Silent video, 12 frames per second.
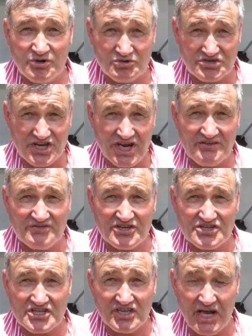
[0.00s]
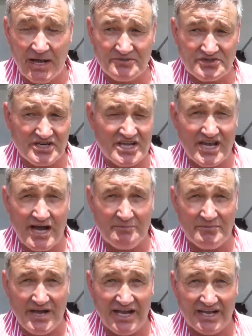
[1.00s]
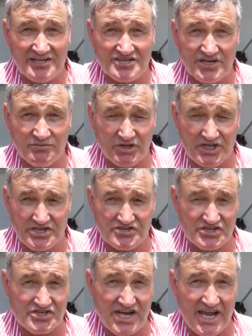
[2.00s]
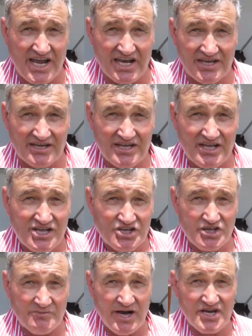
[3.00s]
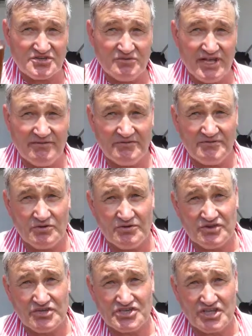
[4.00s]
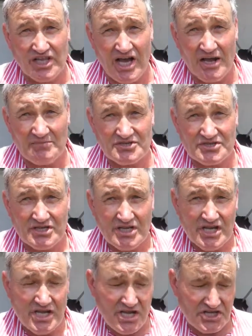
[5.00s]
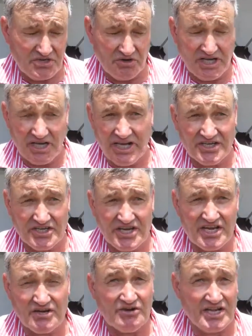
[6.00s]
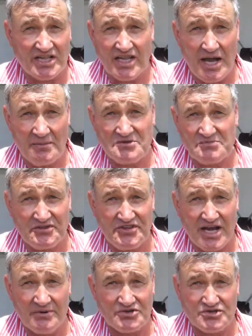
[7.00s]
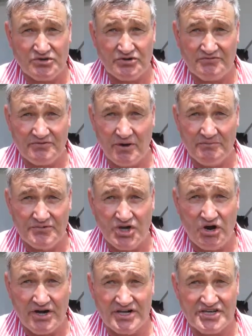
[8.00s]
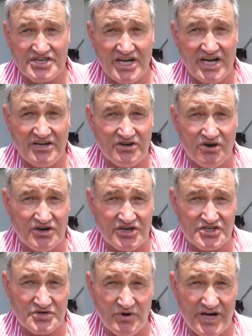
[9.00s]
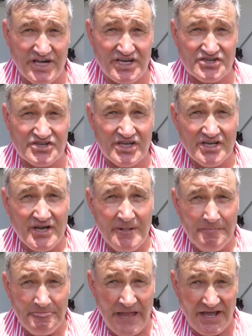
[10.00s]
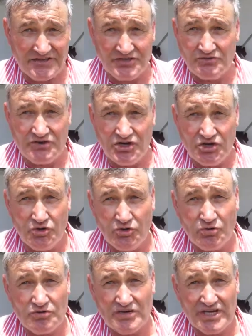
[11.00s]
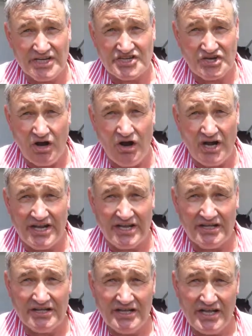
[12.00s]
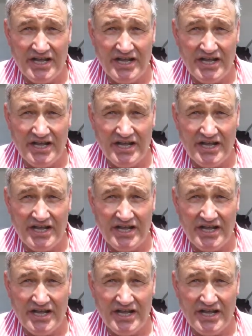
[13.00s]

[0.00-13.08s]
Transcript: we'll save these clubs. And he come back and said, well, here's the Dowling. You may as well have a few of these clubs. So I collected hickory clubs, but they were sort of from 1910, 1920s. Nothing real exciting.